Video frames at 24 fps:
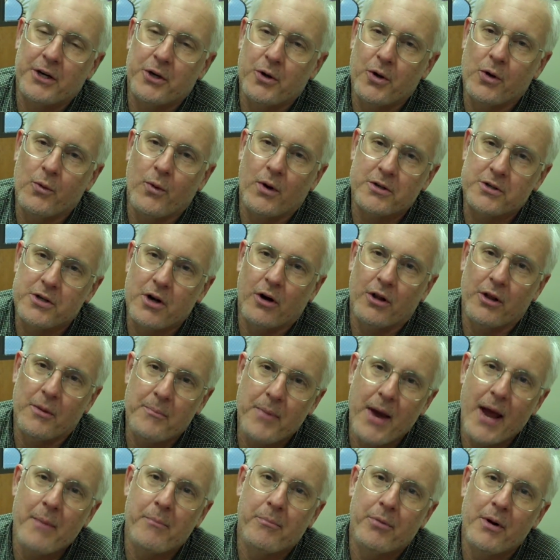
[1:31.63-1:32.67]
doing what's called the
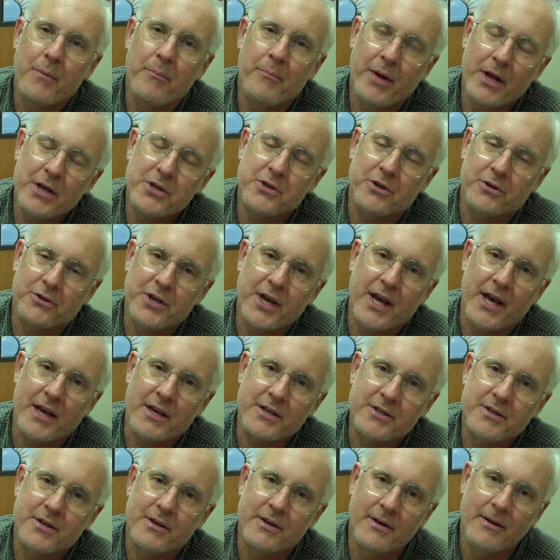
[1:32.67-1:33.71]
paper and pencil
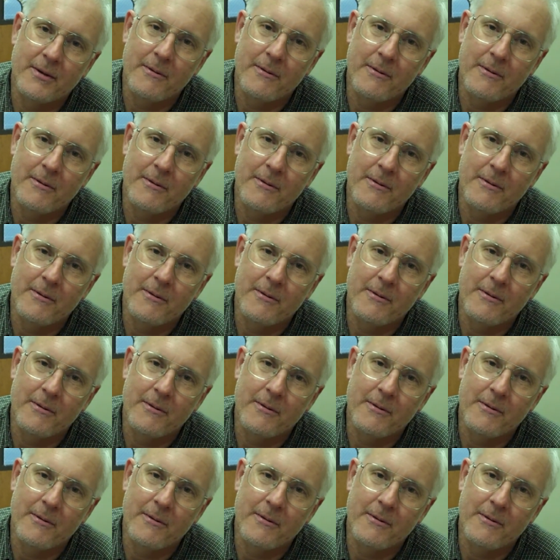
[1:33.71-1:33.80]
test.